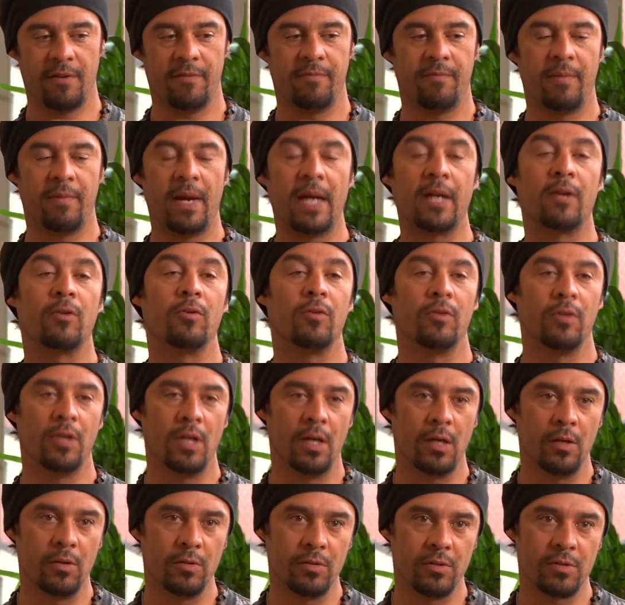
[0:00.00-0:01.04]
micro
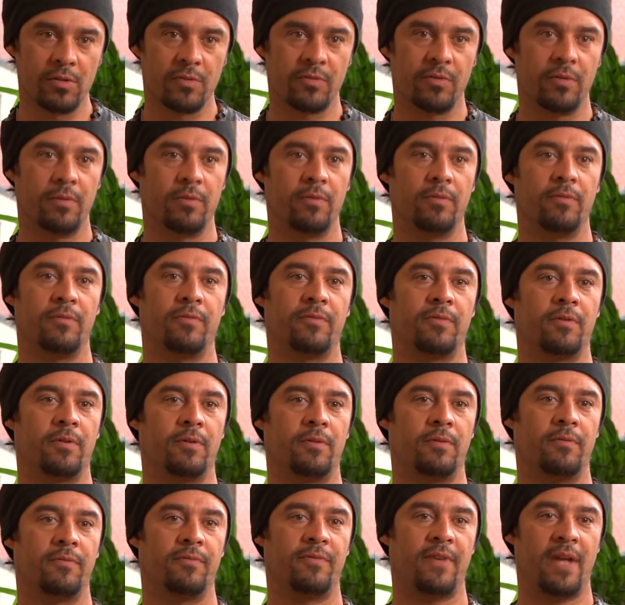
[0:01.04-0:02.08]
loans for
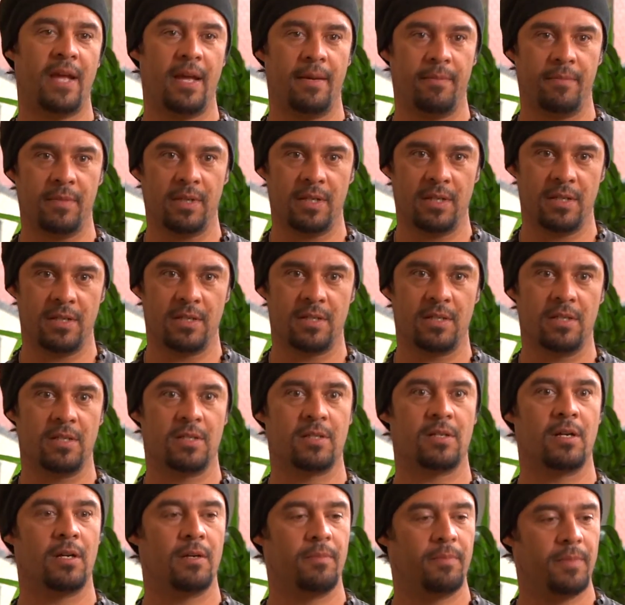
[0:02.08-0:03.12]
families to
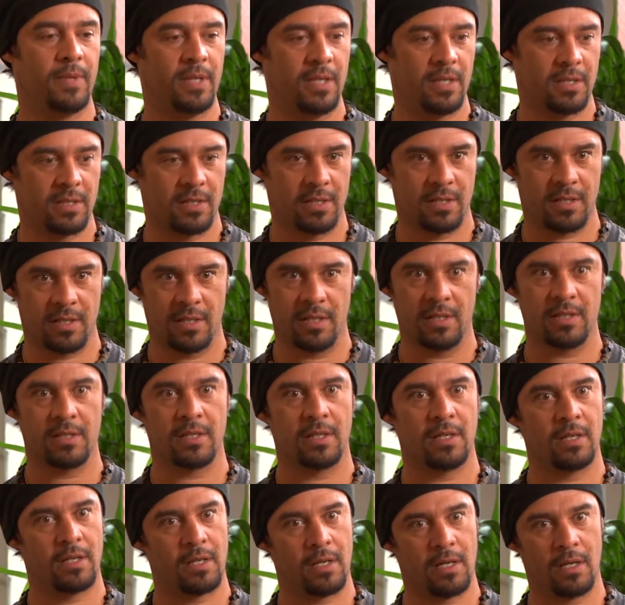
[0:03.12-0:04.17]
start businesses
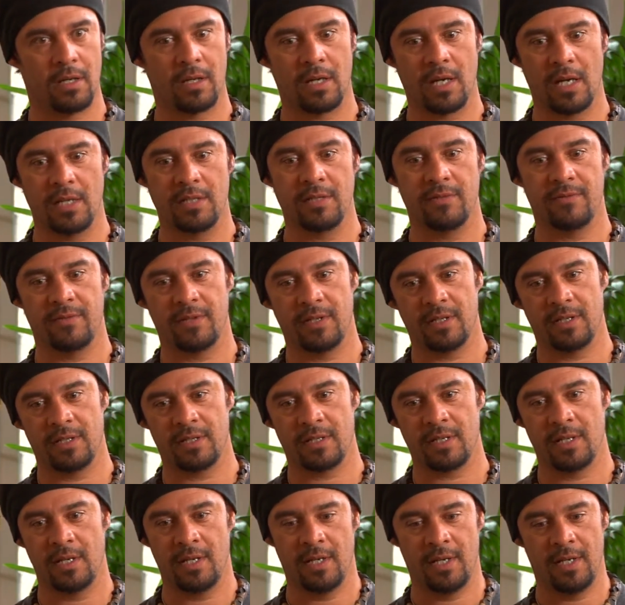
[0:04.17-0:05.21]
and all kinds of things.
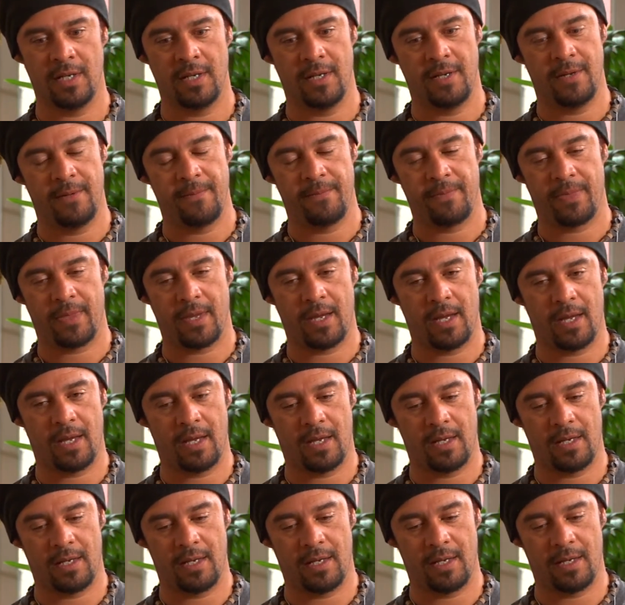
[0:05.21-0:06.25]

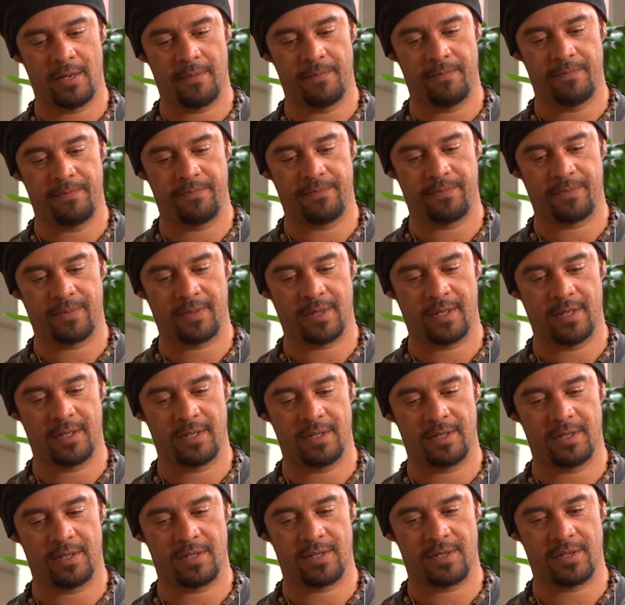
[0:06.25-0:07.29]
And
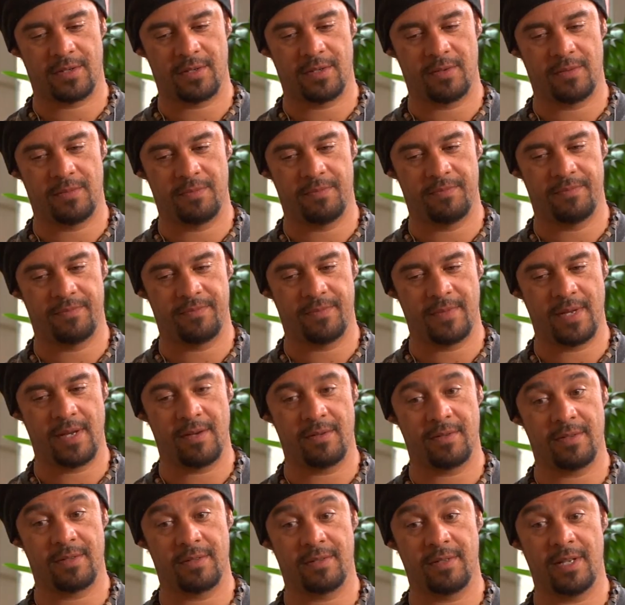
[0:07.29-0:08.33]
so no,
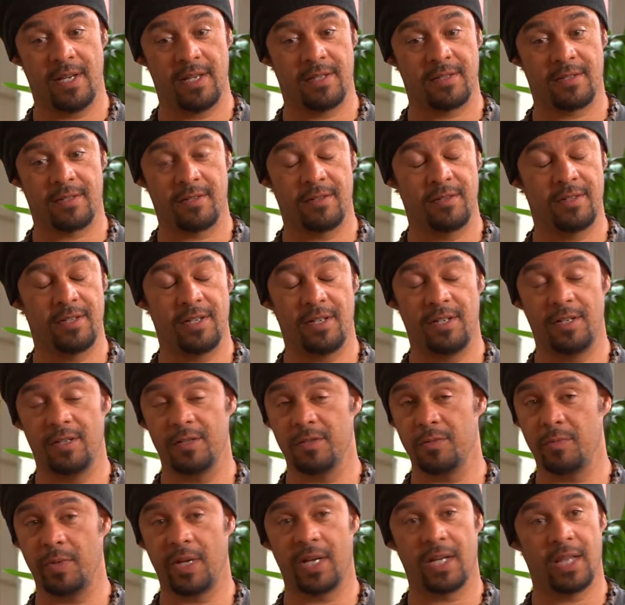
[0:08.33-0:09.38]
it's 13
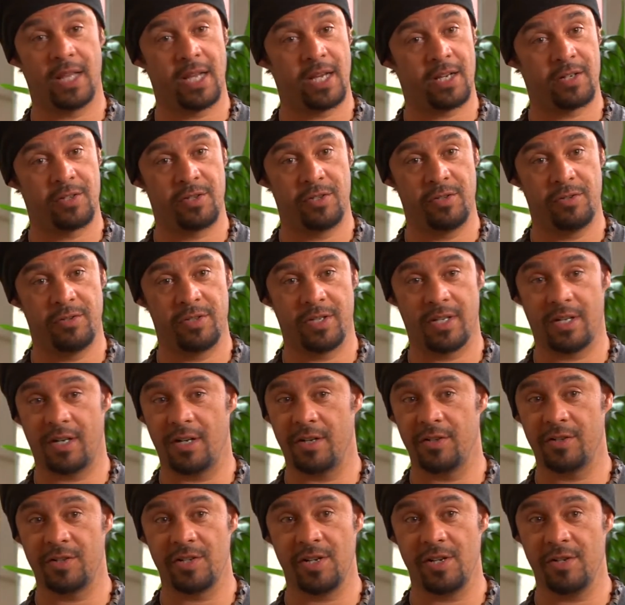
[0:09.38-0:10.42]
years. We collect shoes at our
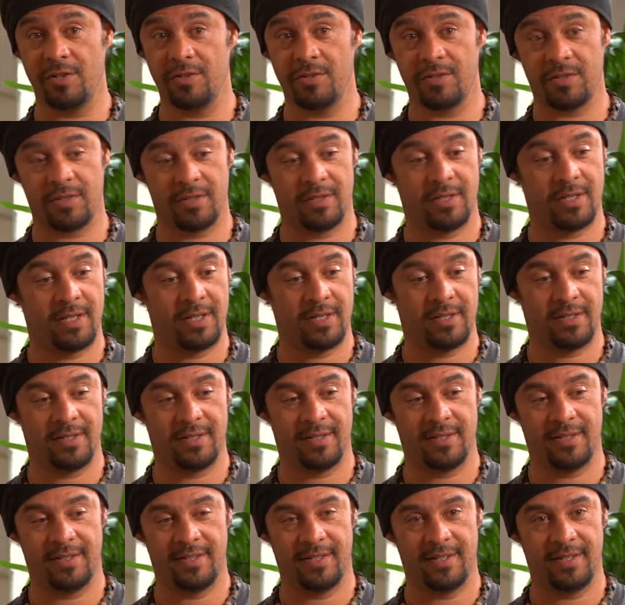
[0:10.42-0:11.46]
shows.
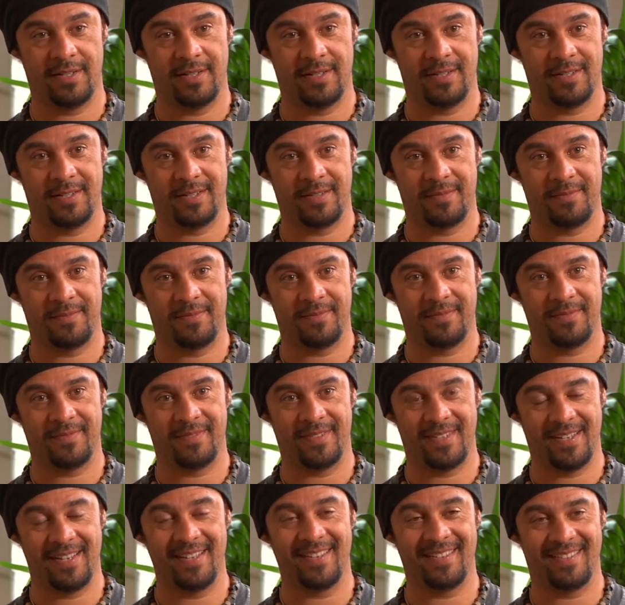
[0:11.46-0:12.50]
And,
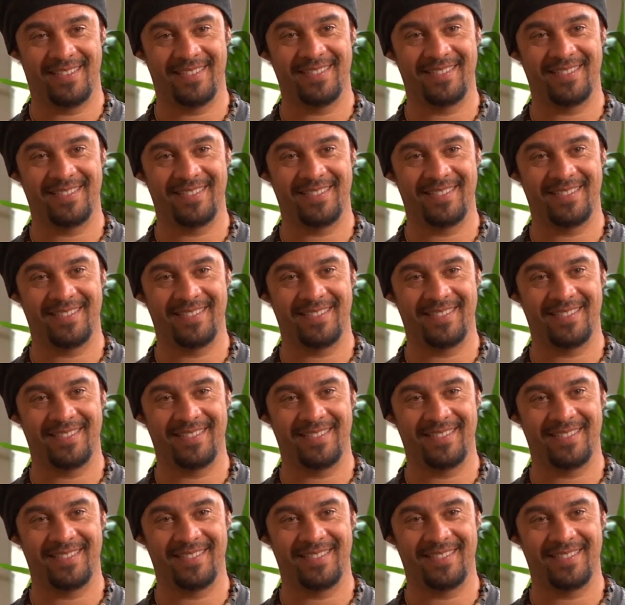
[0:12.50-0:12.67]
yeah.